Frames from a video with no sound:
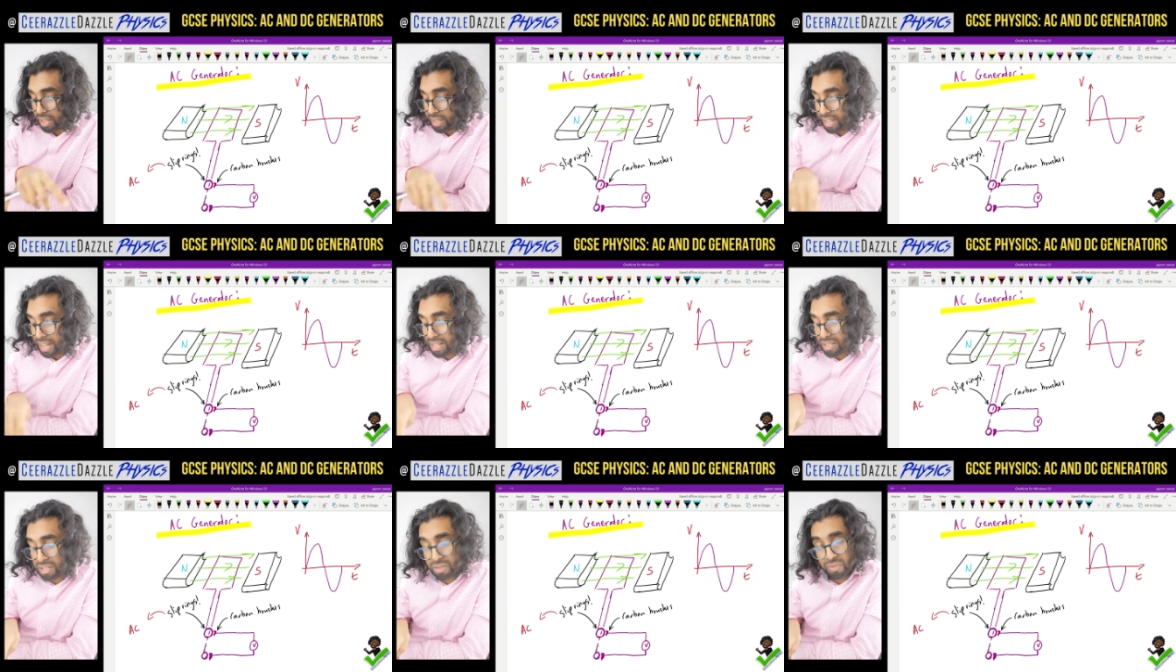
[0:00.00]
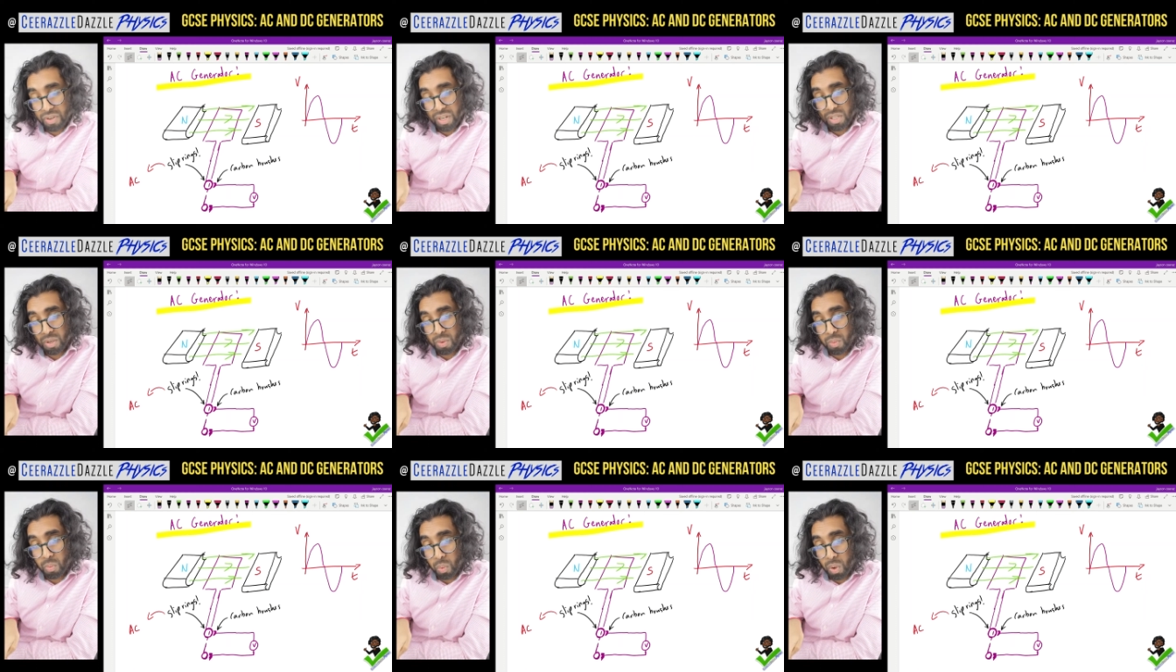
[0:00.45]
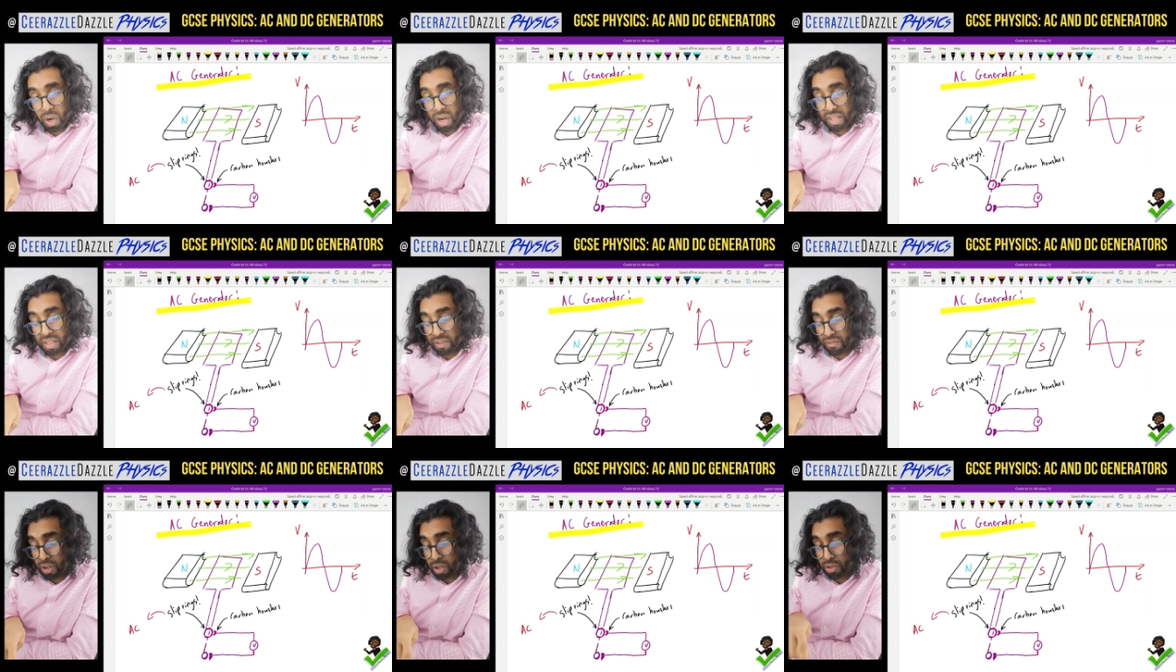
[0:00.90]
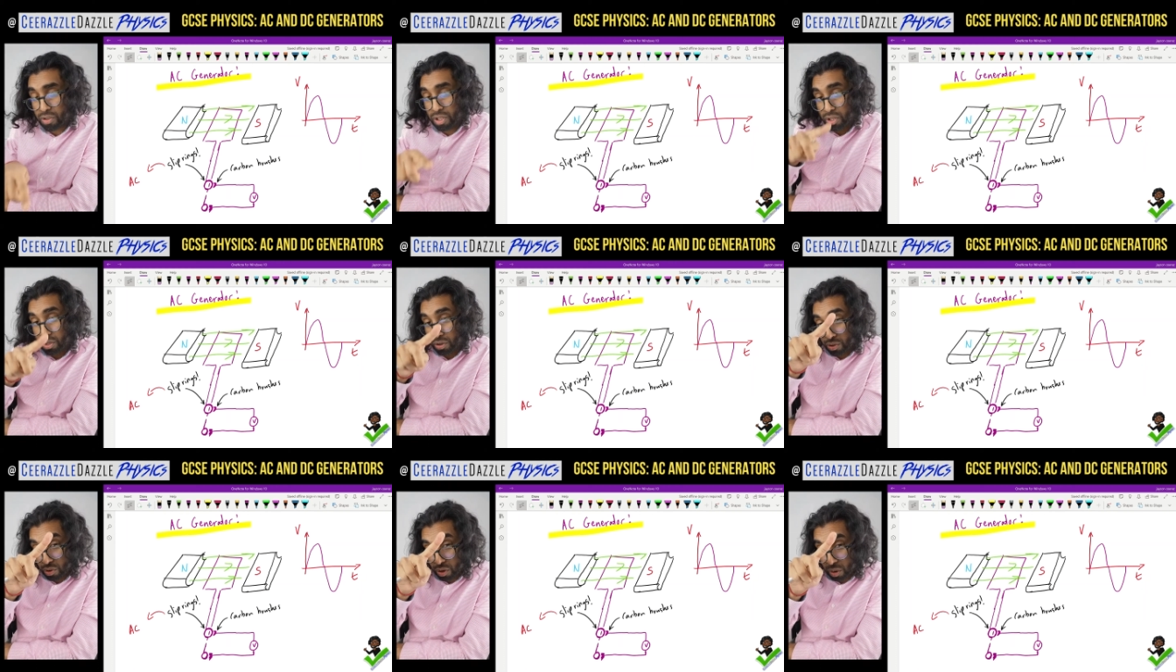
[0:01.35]
And that's the reason why the
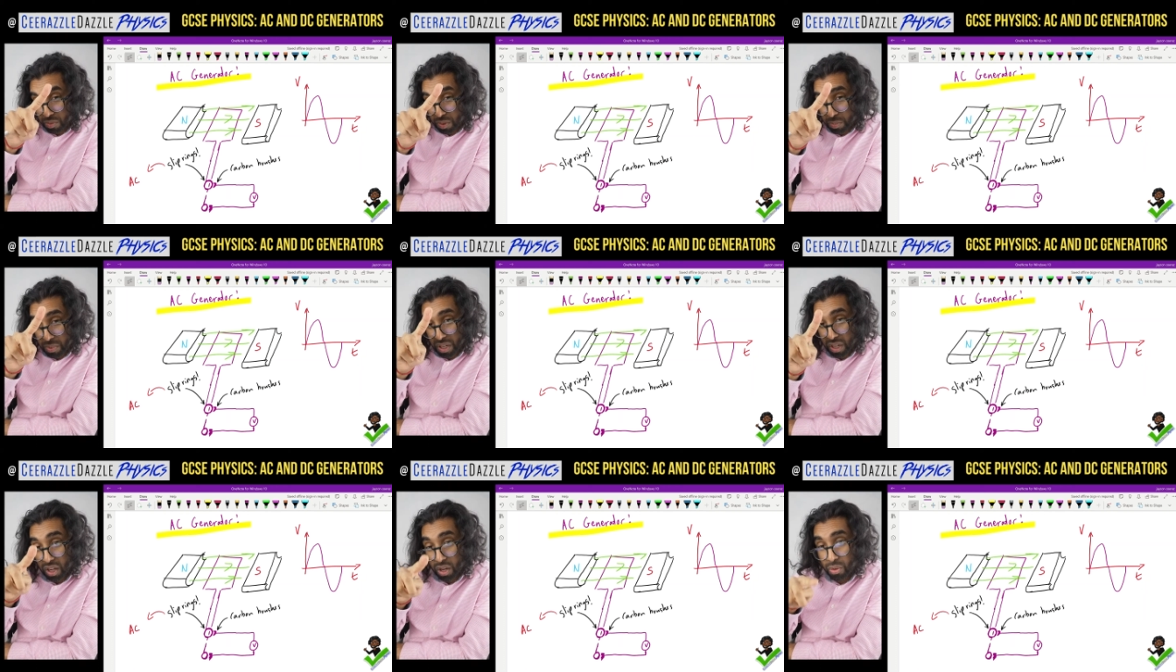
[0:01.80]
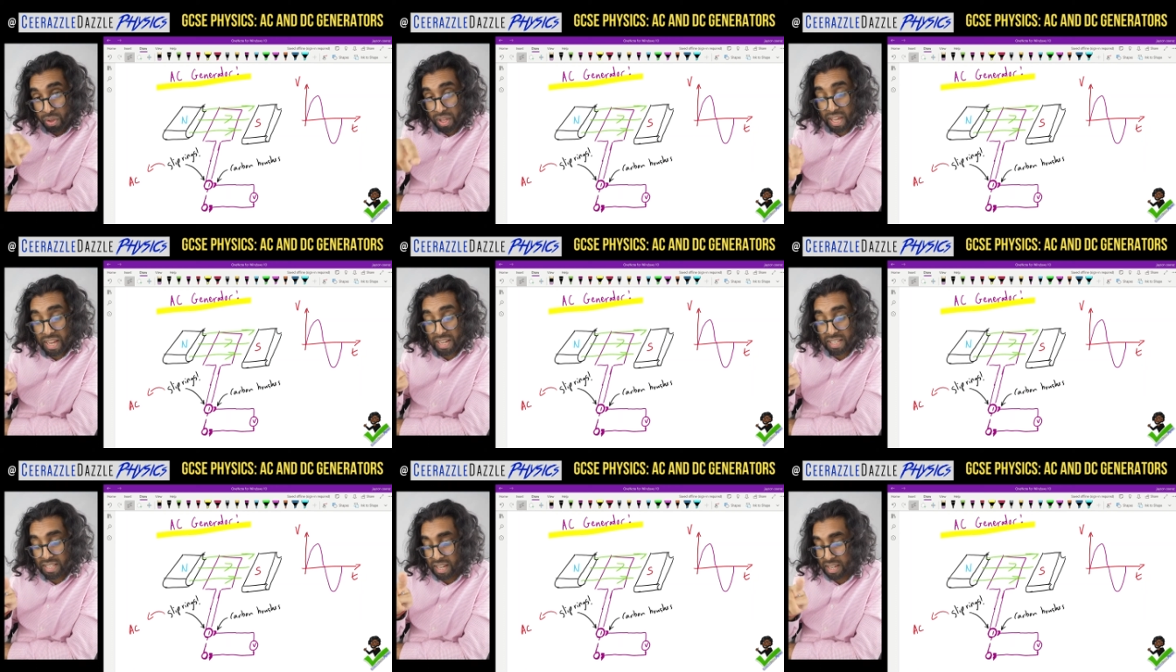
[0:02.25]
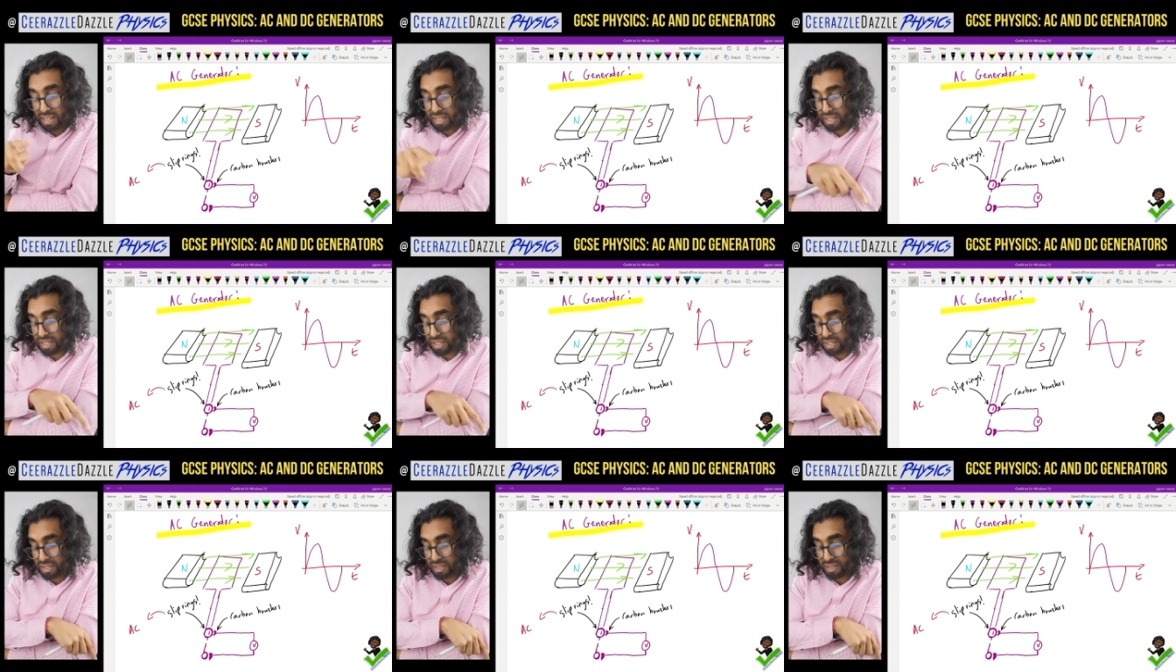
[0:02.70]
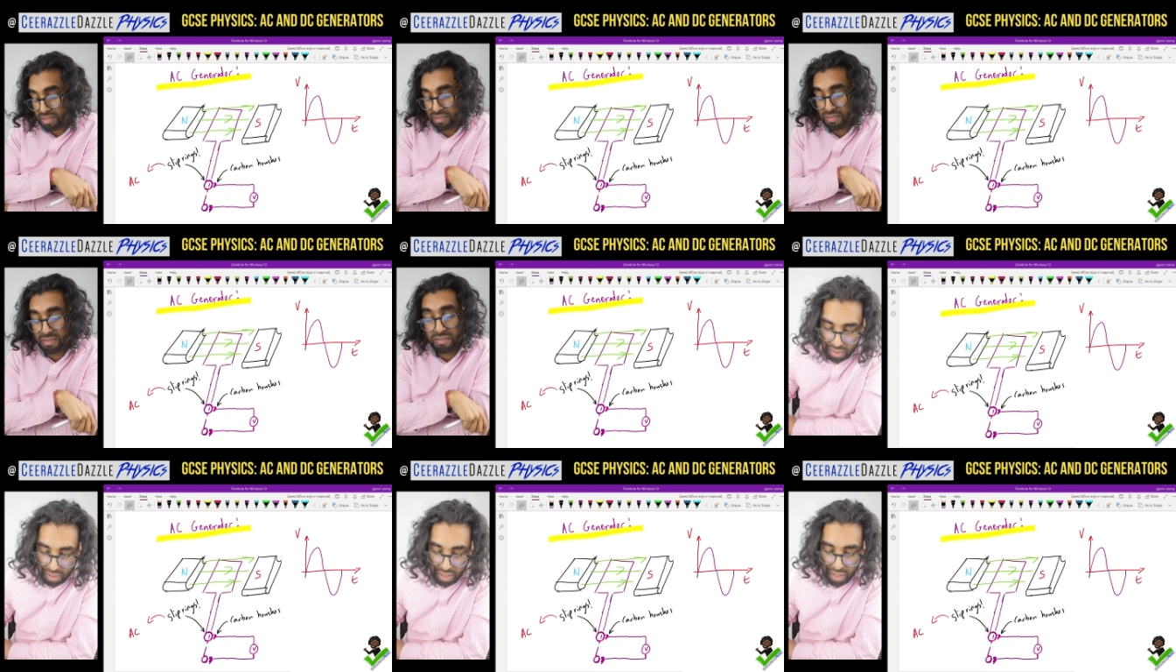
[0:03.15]
voltage drops below the x-axis.
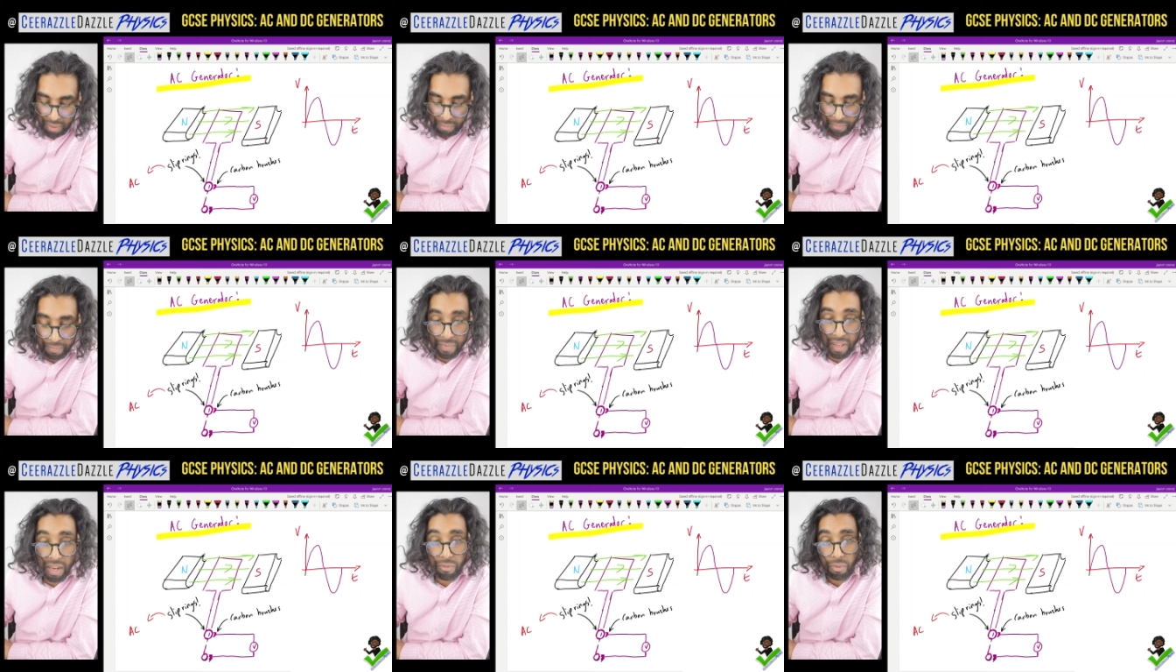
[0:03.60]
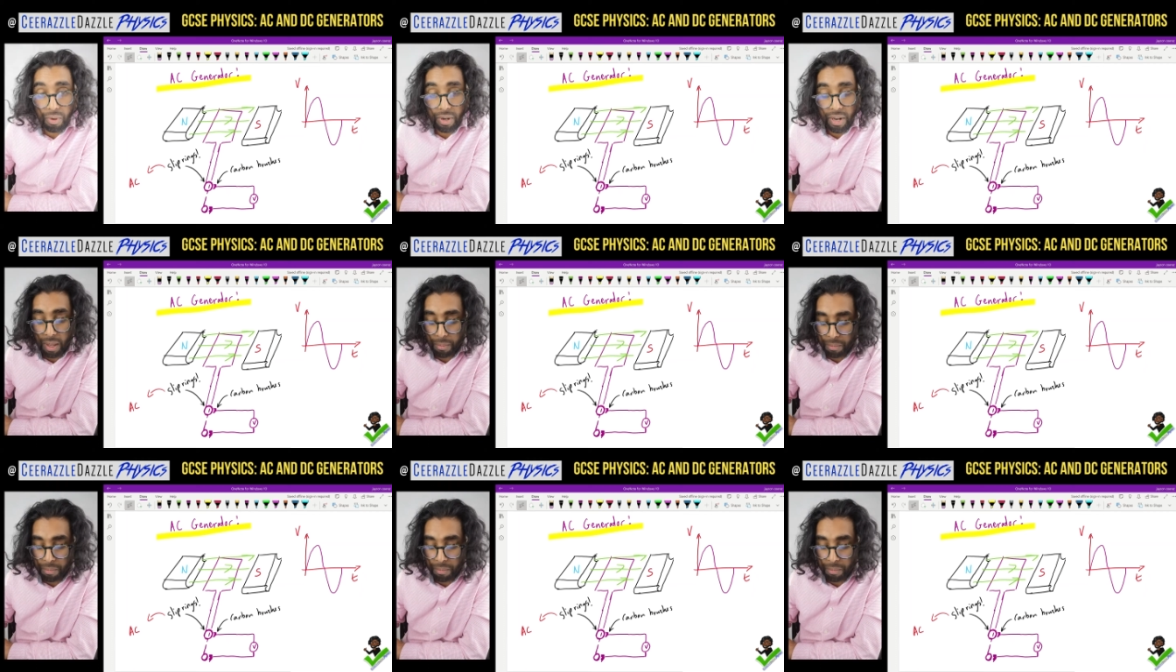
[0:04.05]
Yeah, everyone